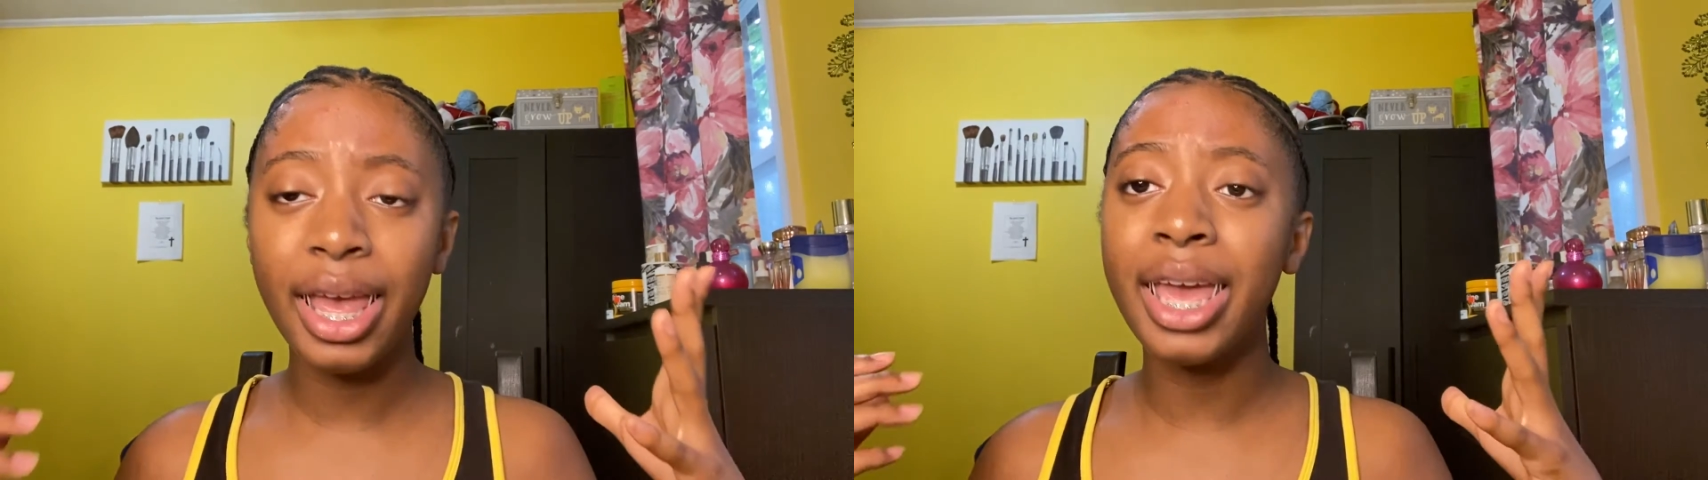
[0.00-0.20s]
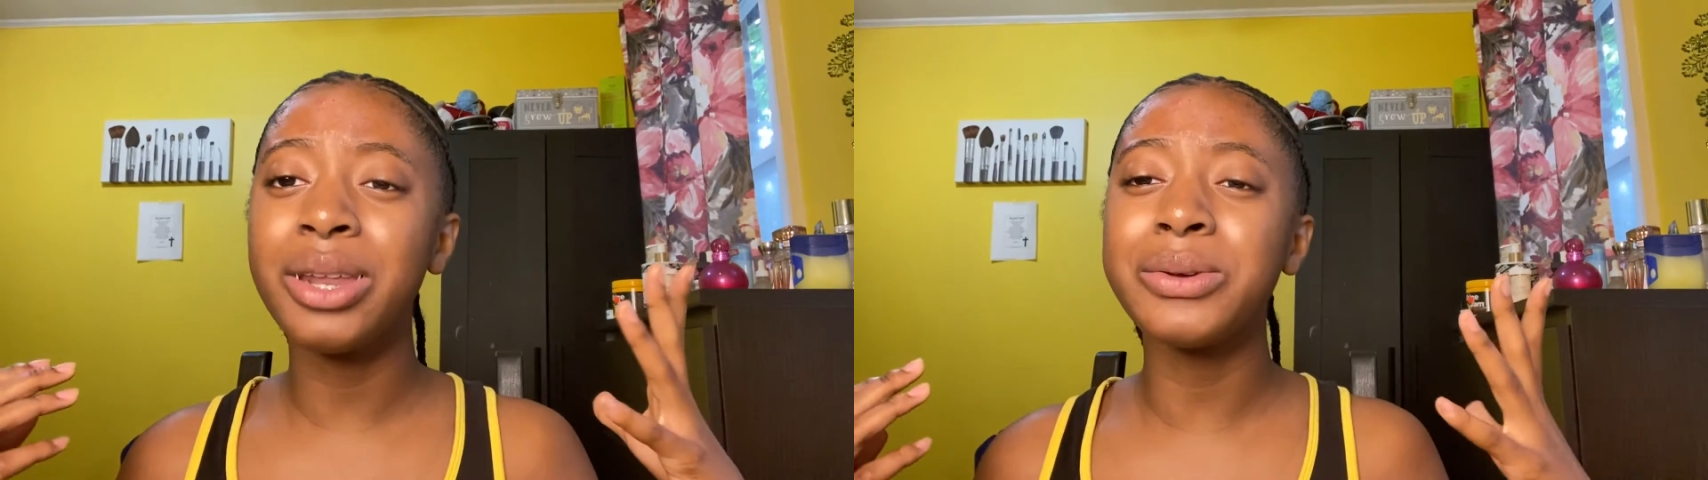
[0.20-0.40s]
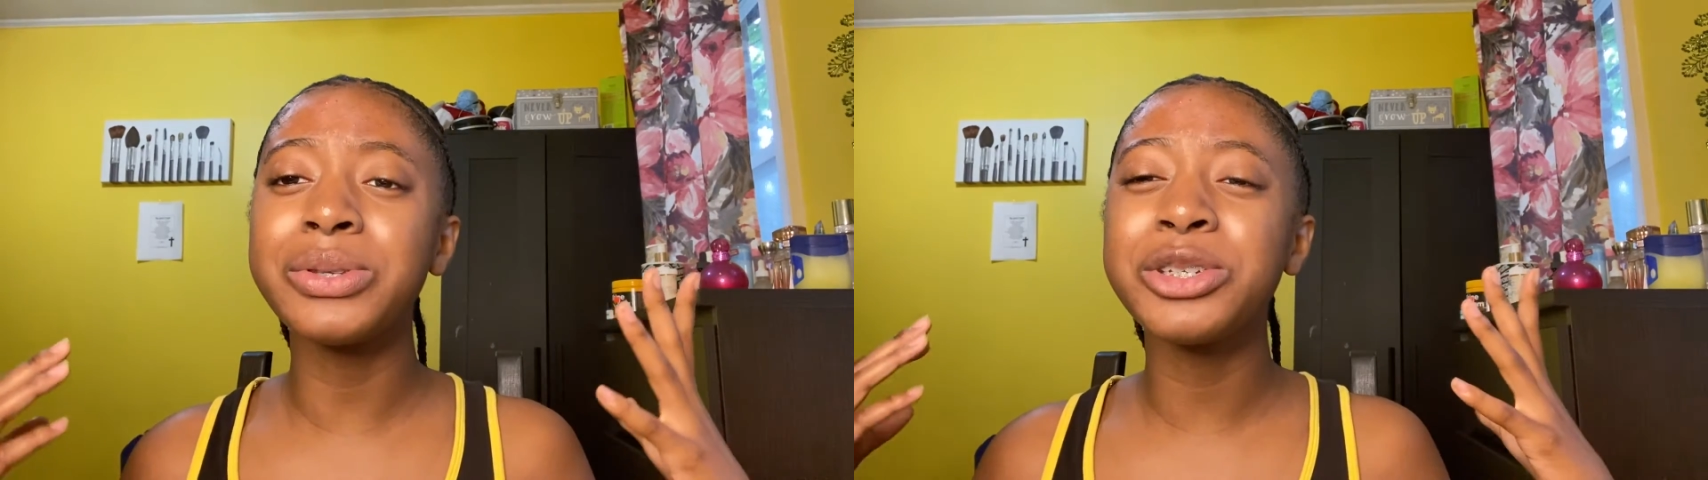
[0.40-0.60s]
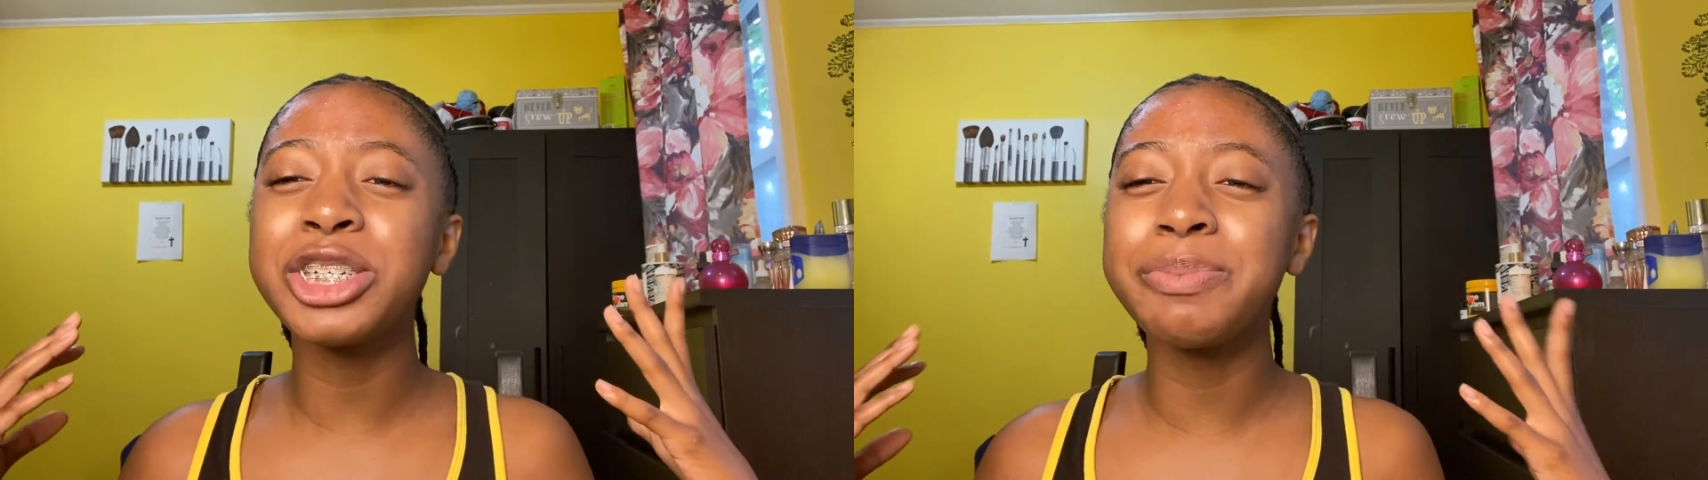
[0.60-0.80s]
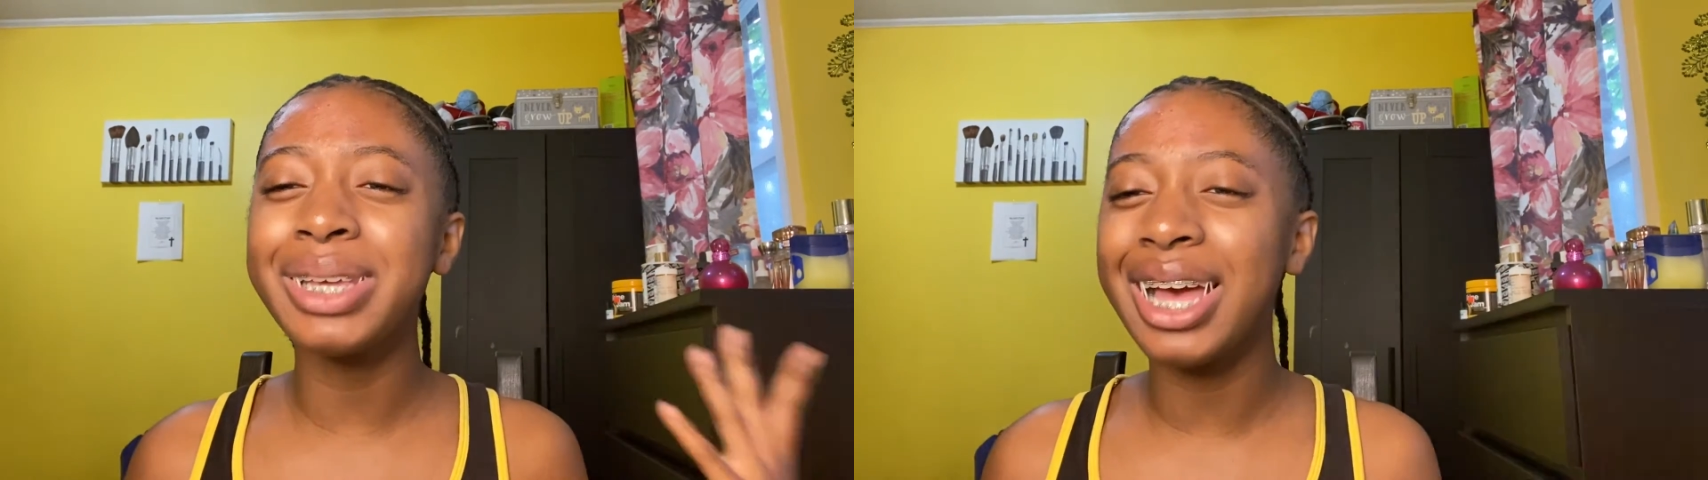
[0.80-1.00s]
And also
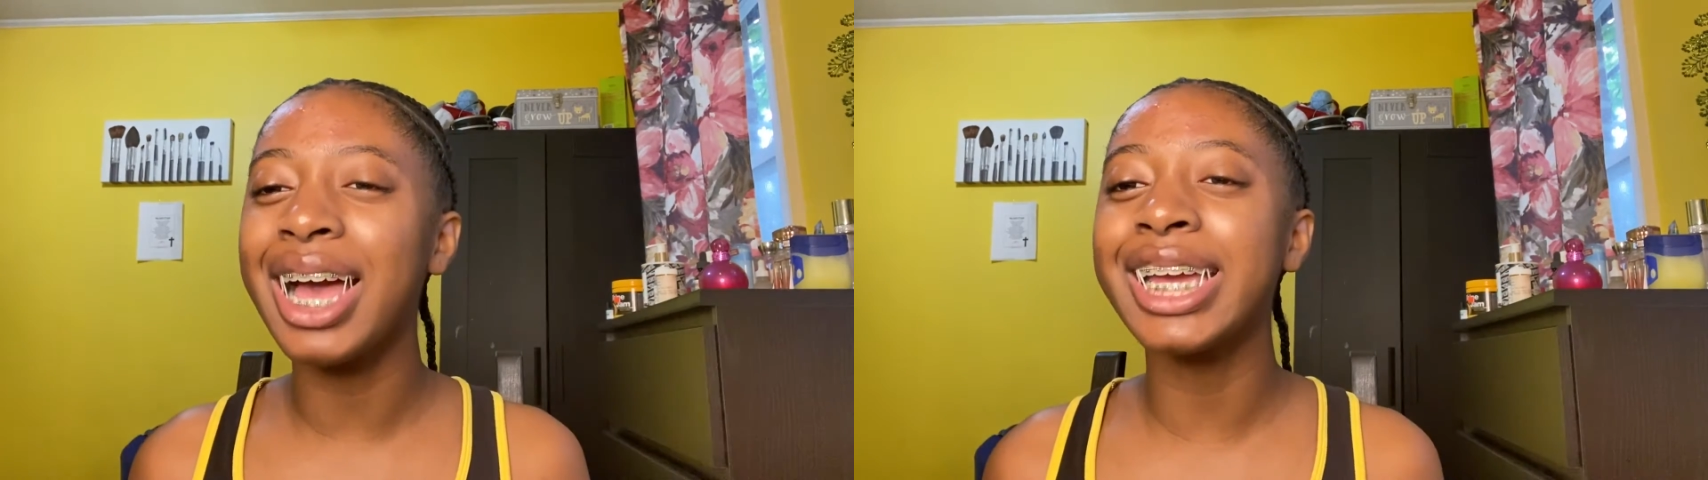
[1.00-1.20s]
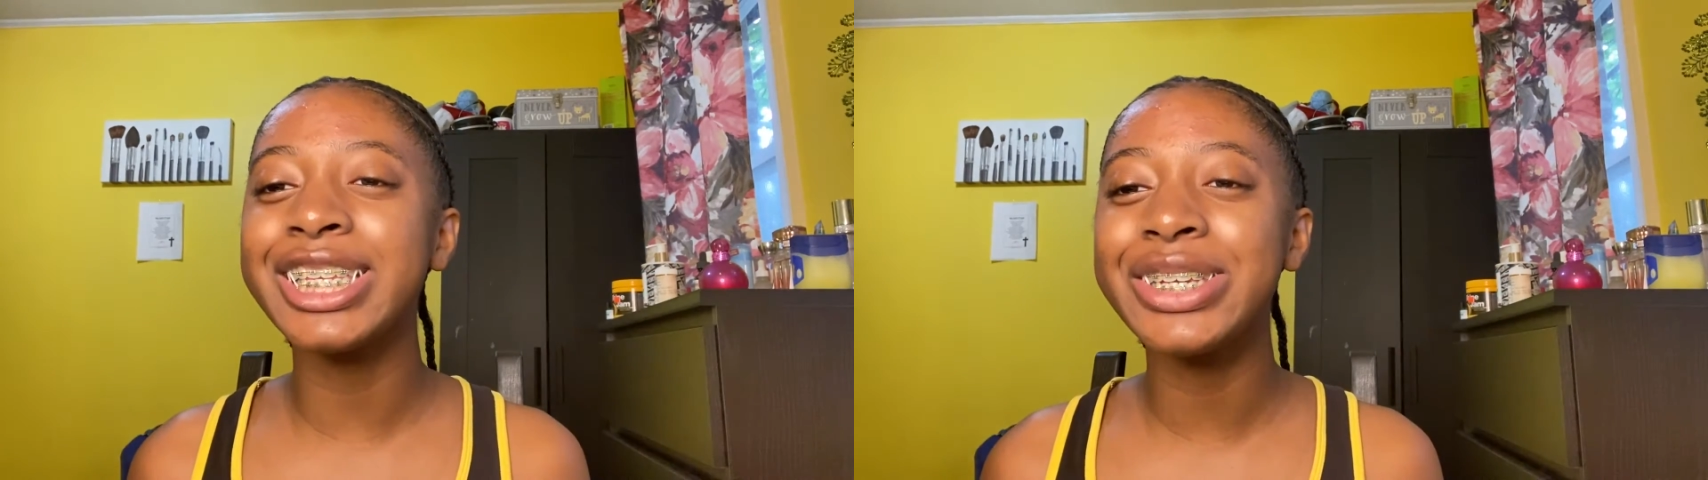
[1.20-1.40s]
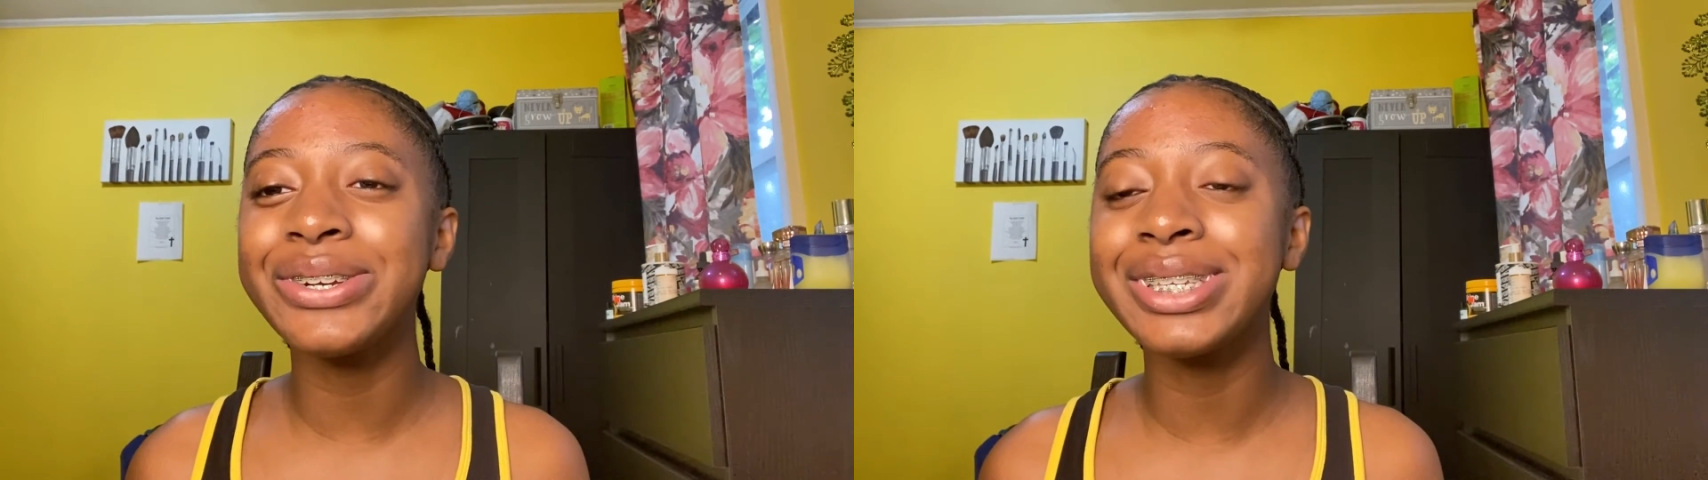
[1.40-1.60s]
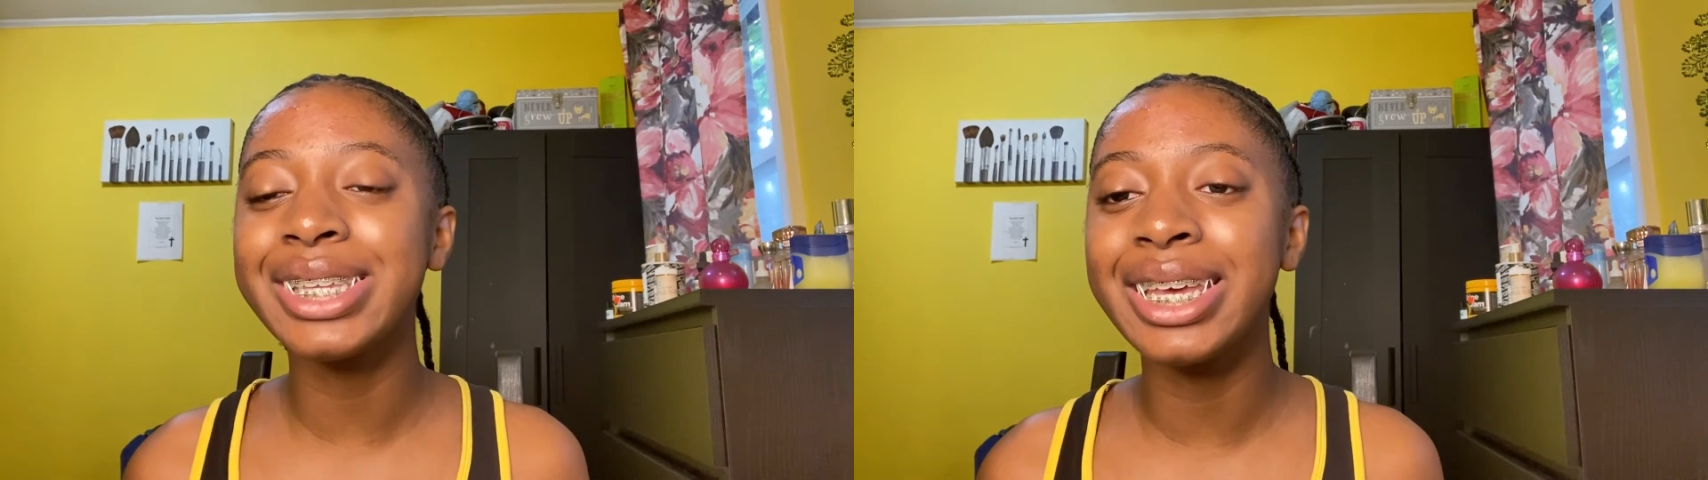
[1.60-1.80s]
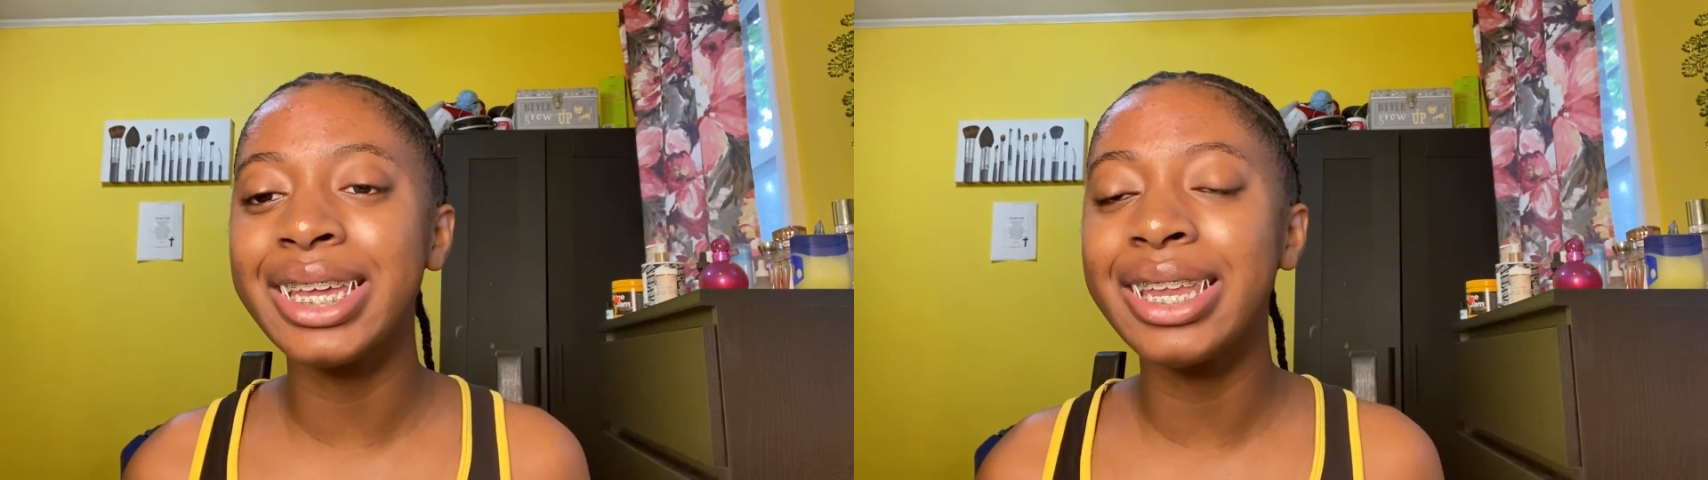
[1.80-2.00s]
just be kind to your
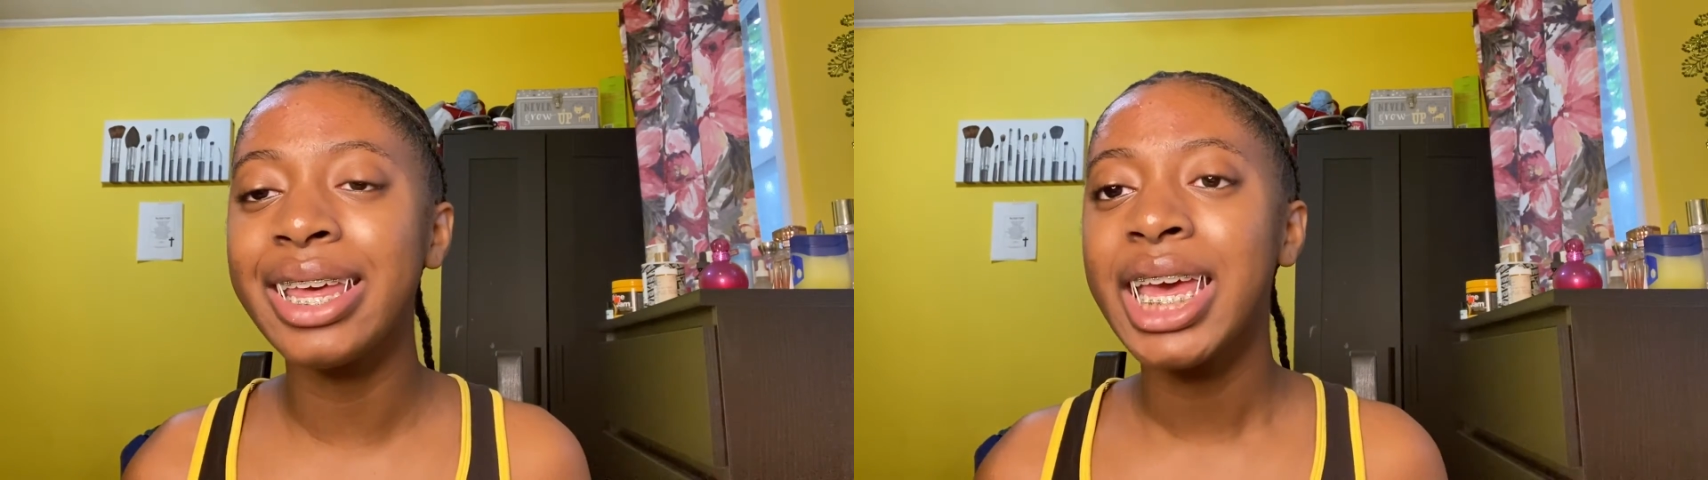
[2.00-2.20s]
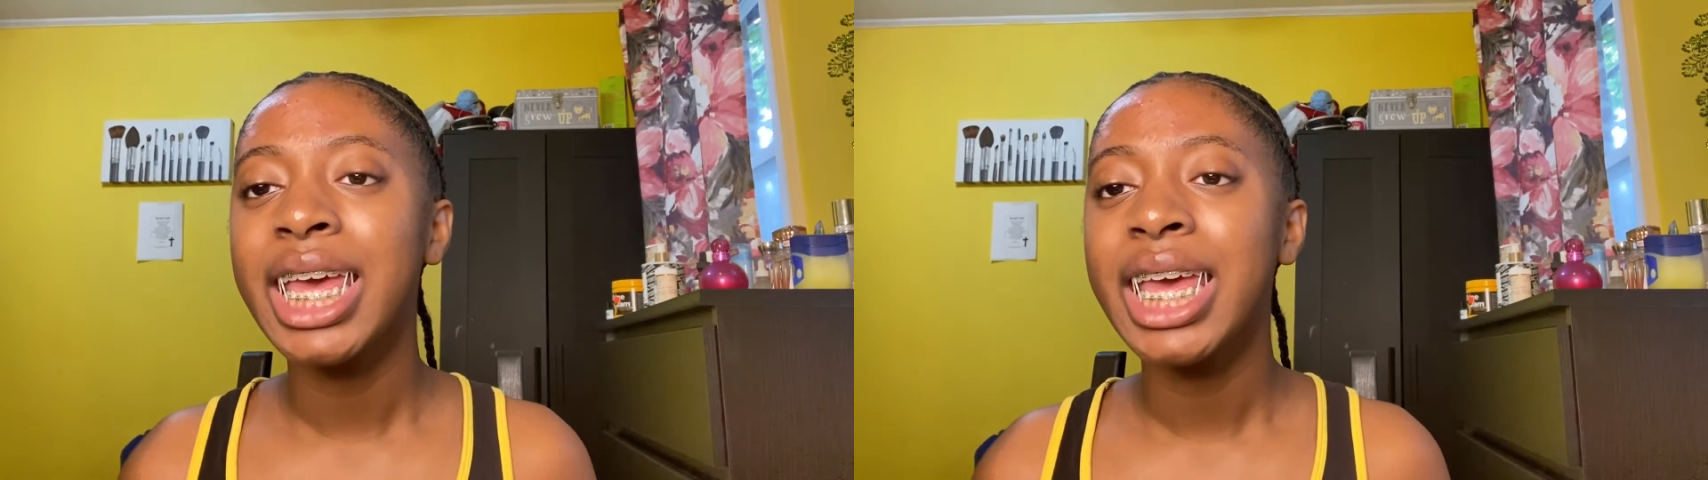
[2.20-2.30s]
skin,